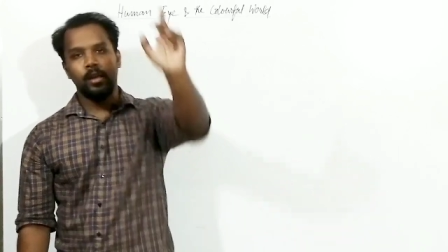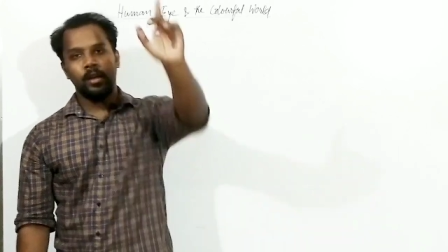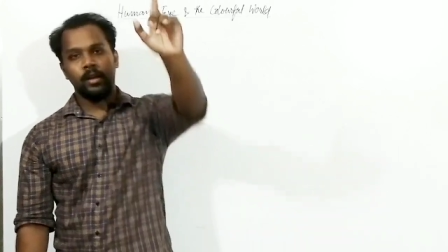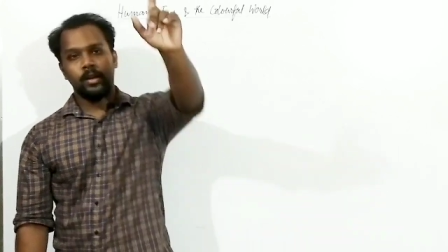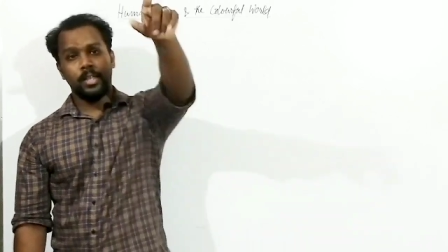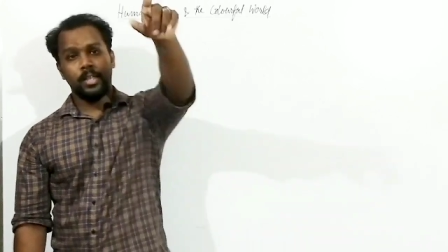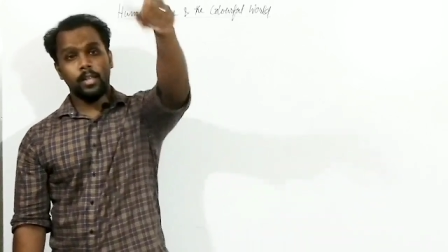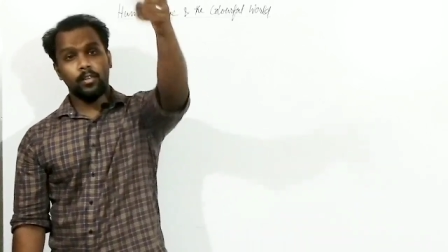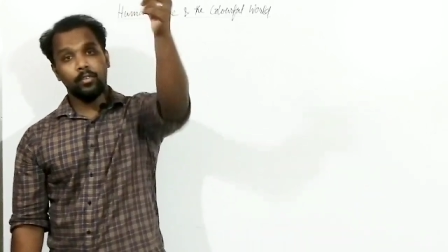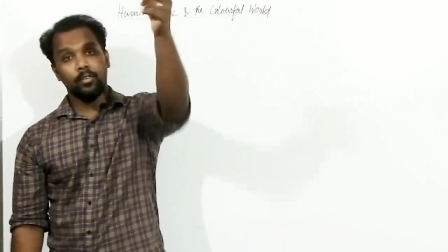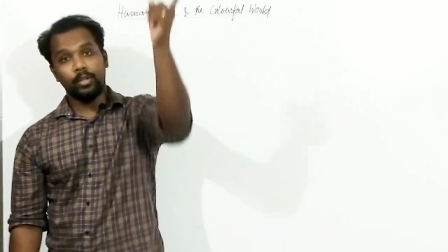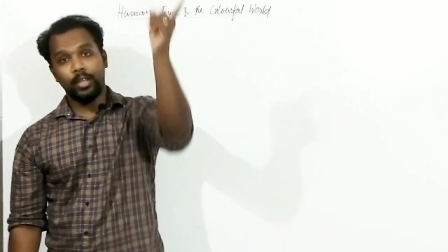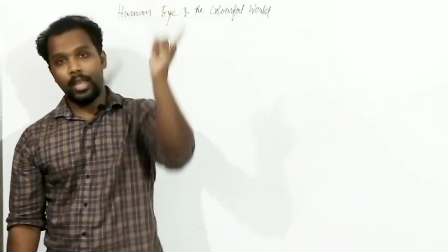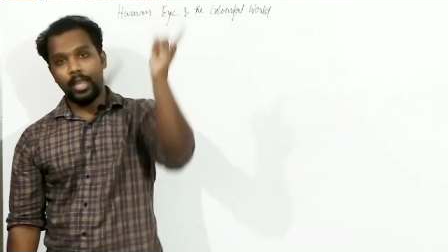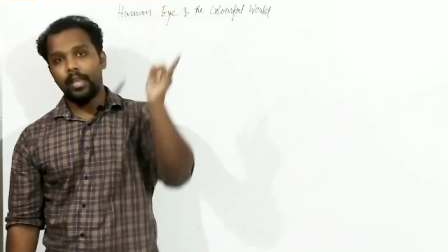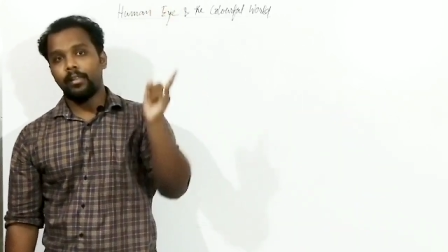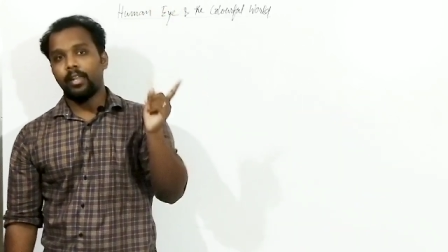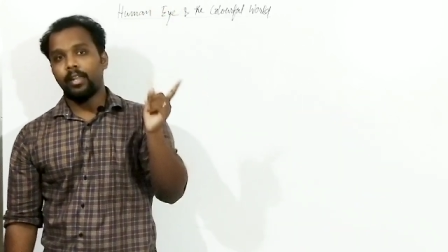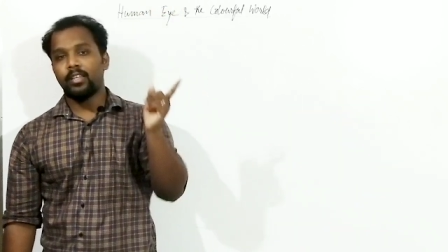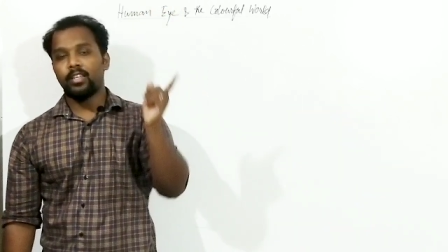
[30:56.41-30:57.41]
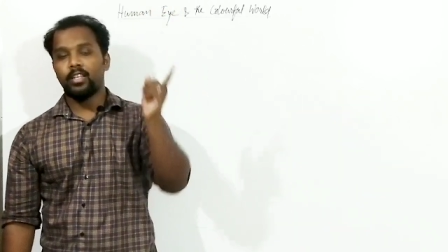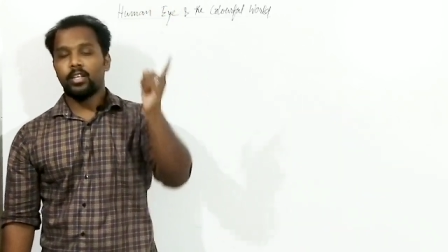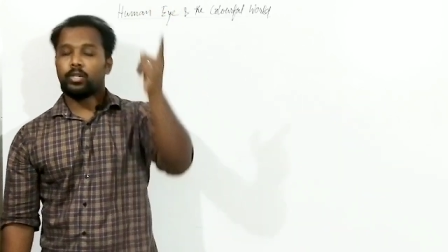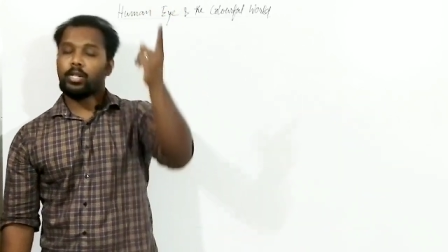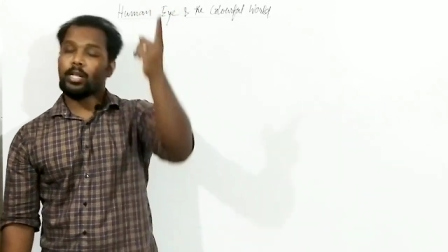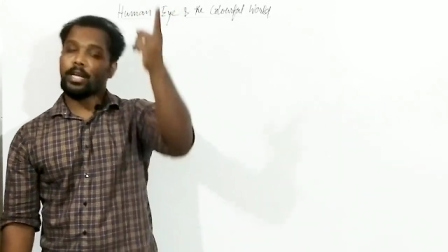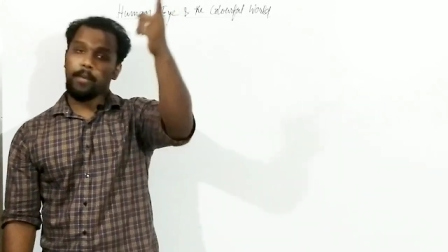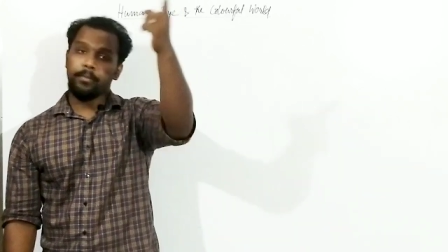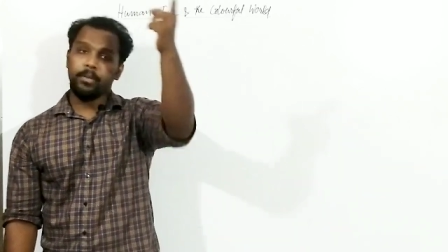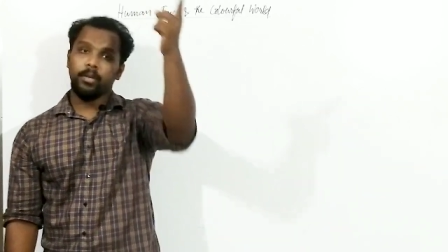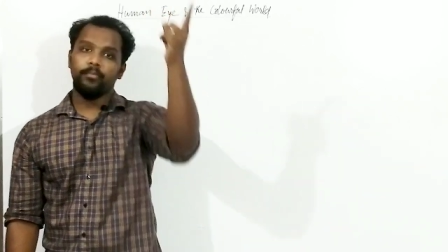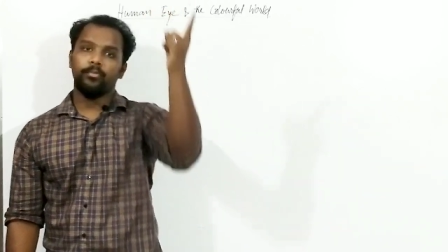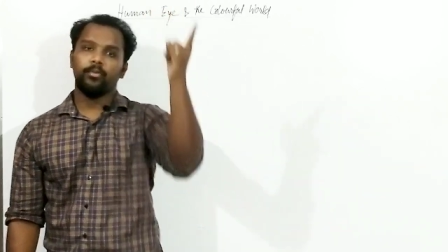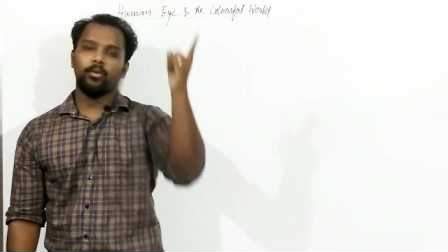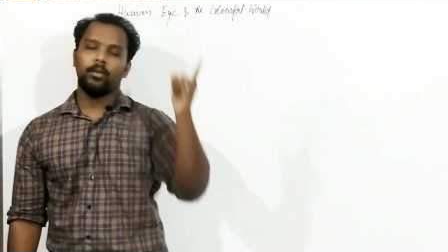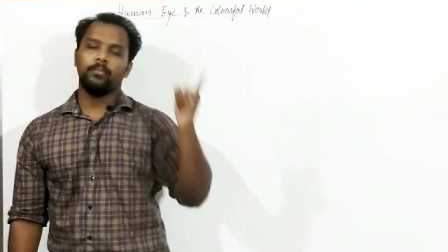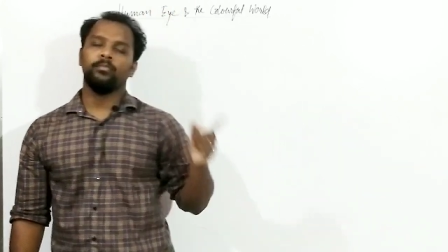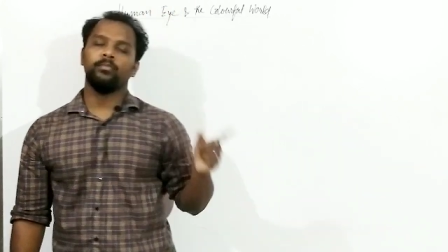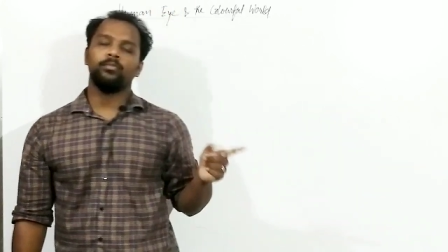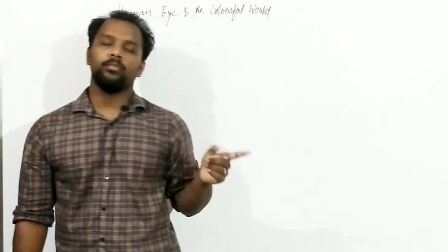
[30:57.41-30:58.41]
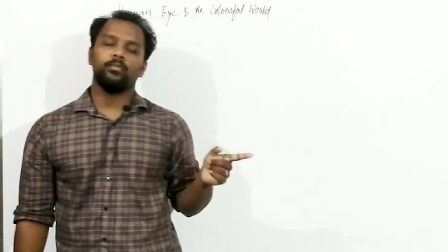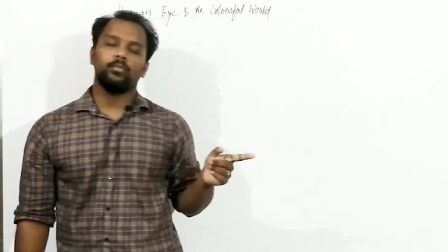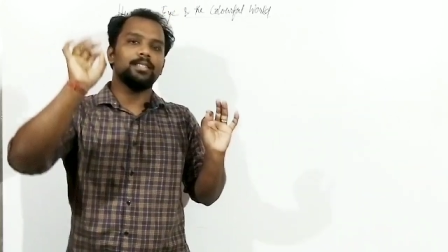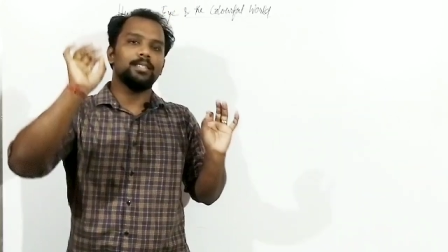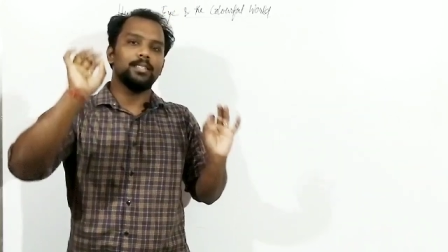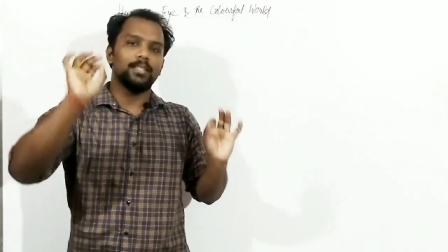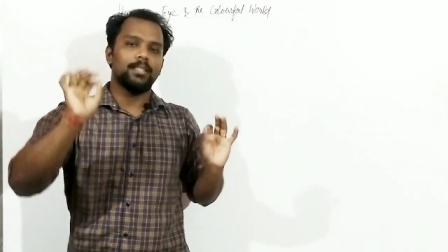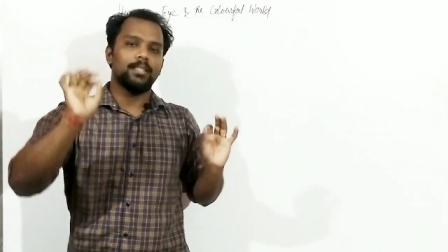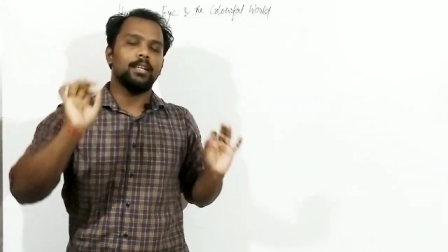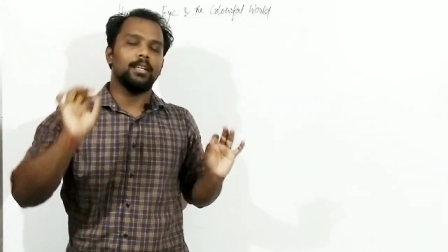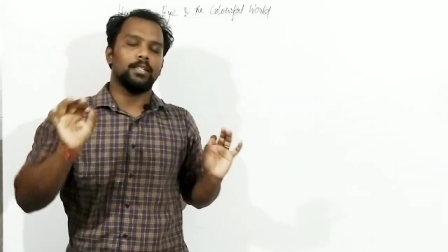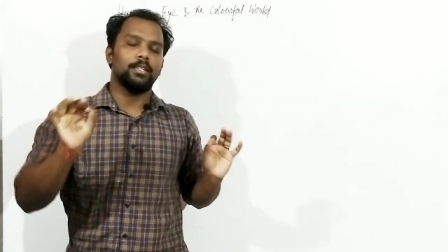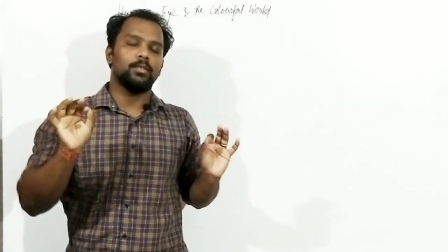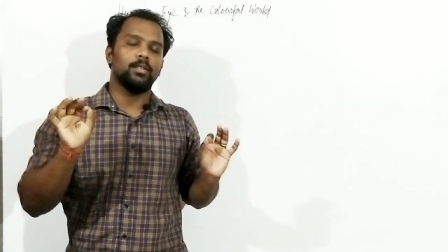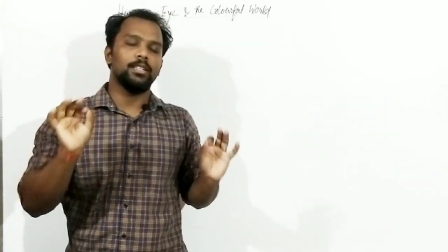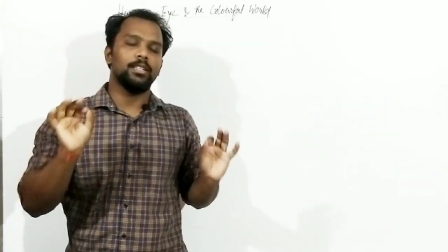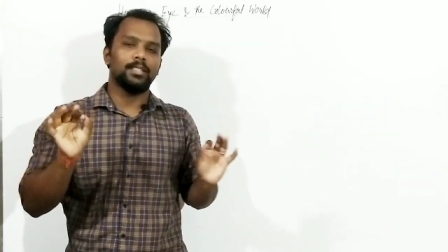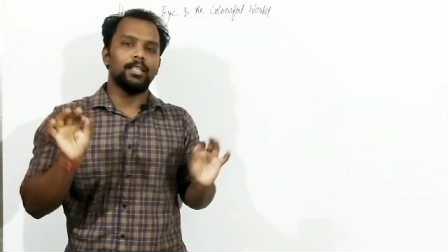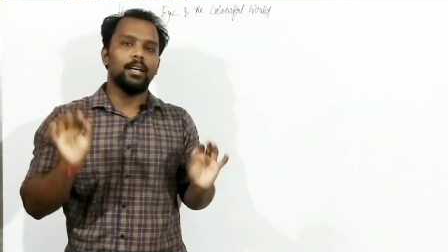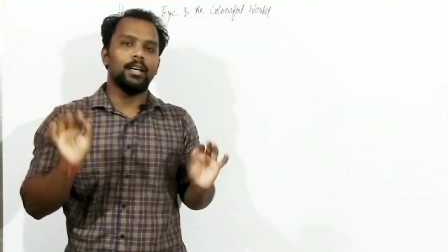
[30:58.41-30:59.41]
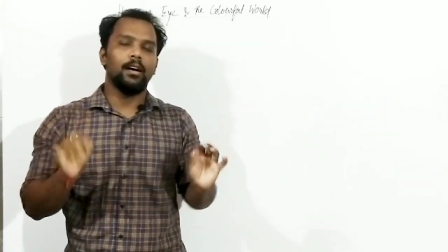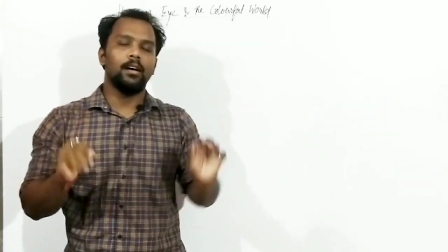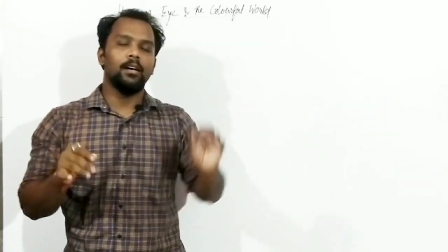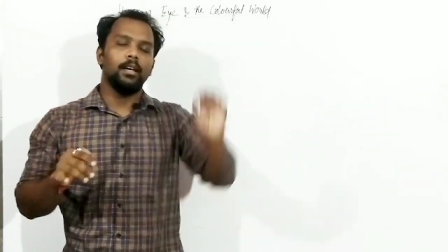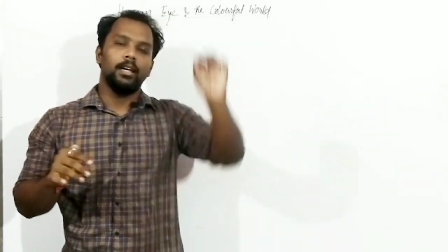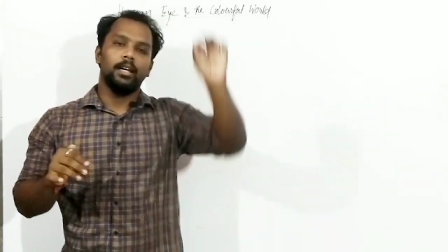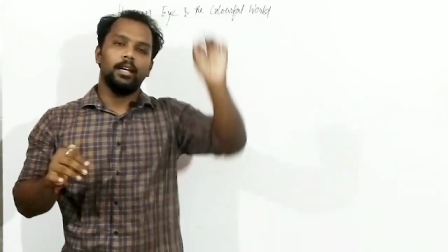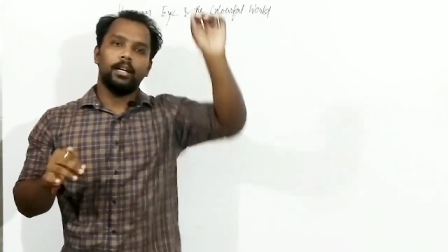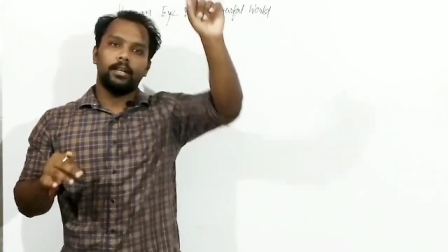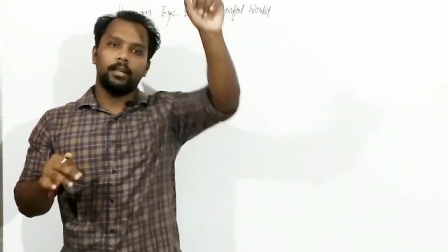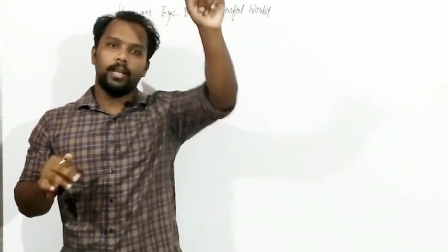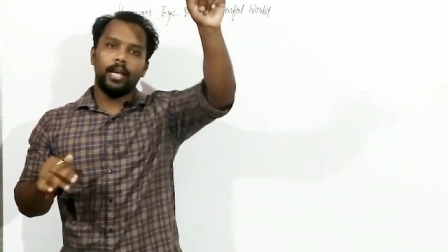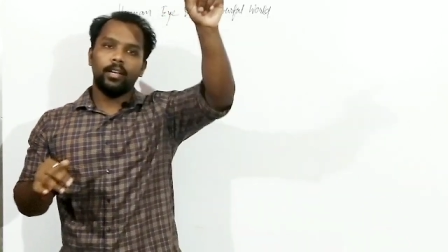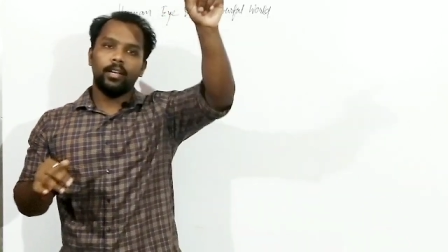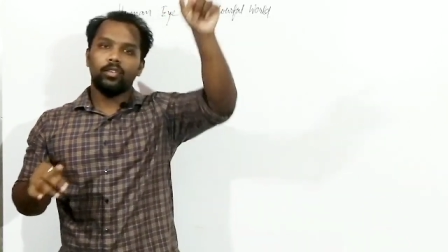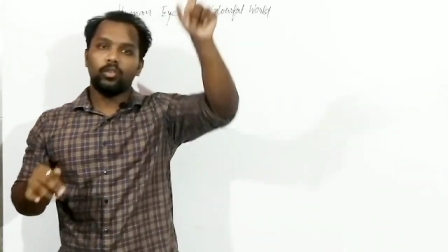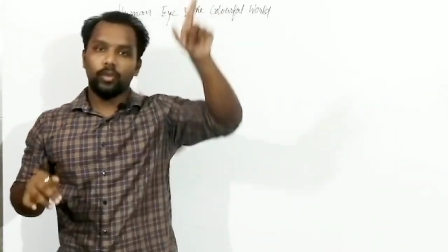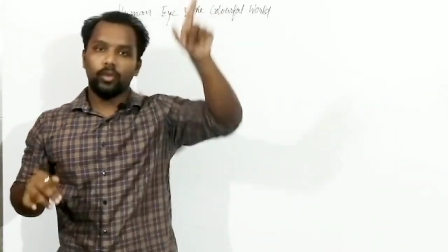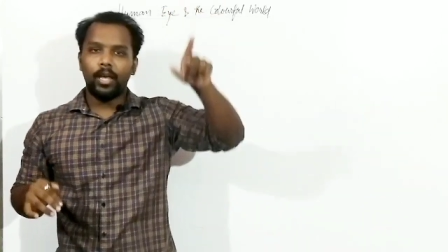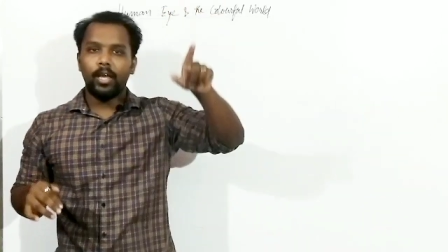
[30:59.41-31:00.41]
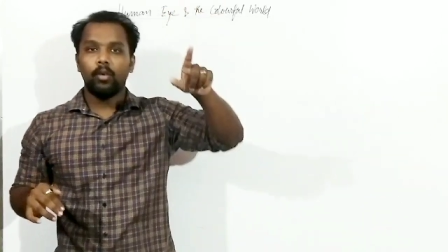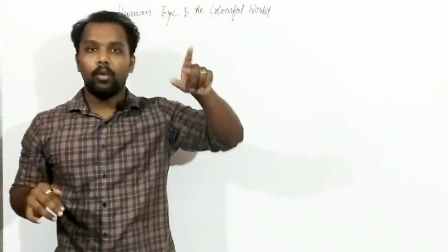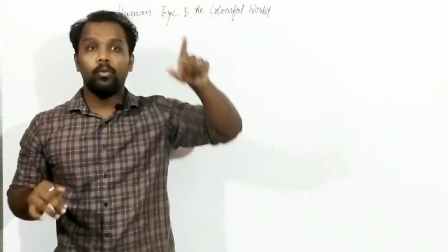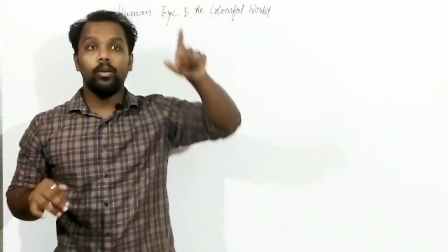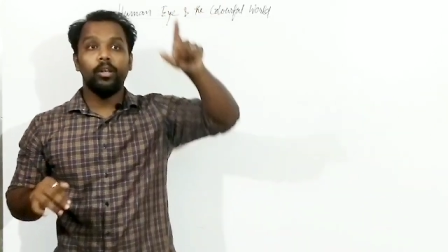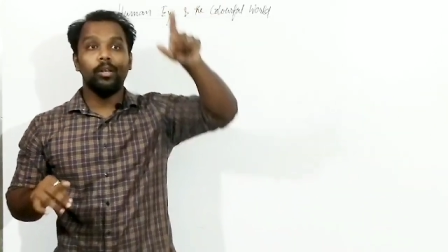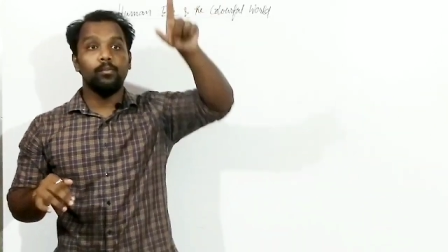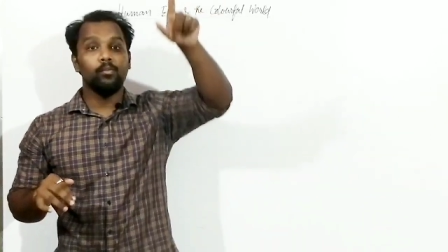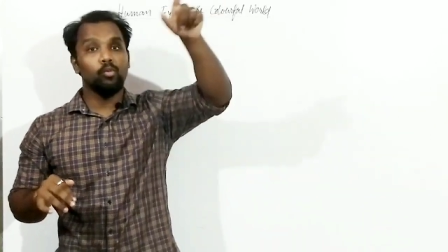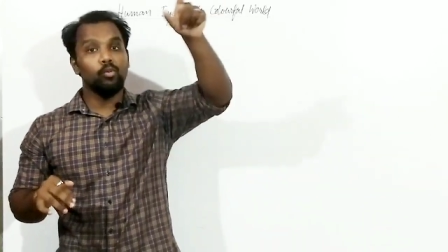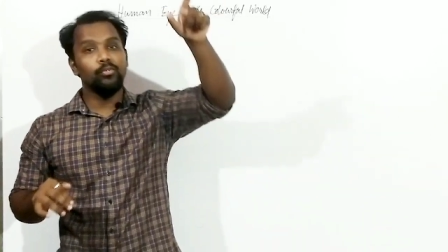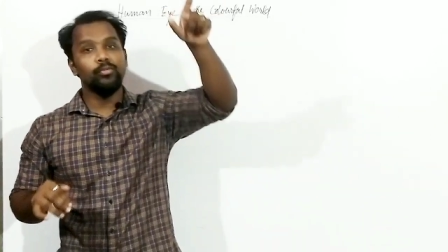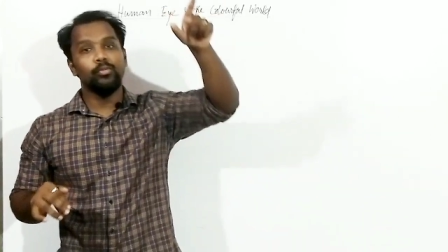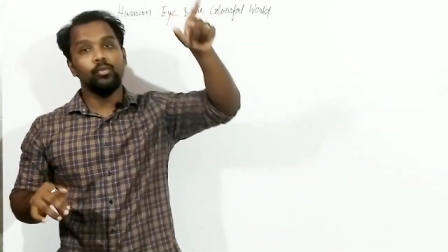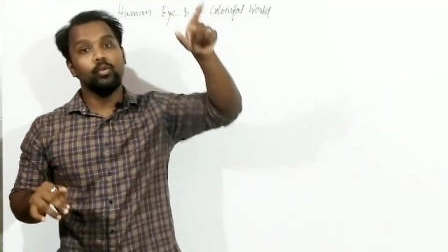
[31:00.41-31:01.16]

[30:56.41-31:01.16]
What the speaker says: that ray that is actually coming from actually star, that ray will move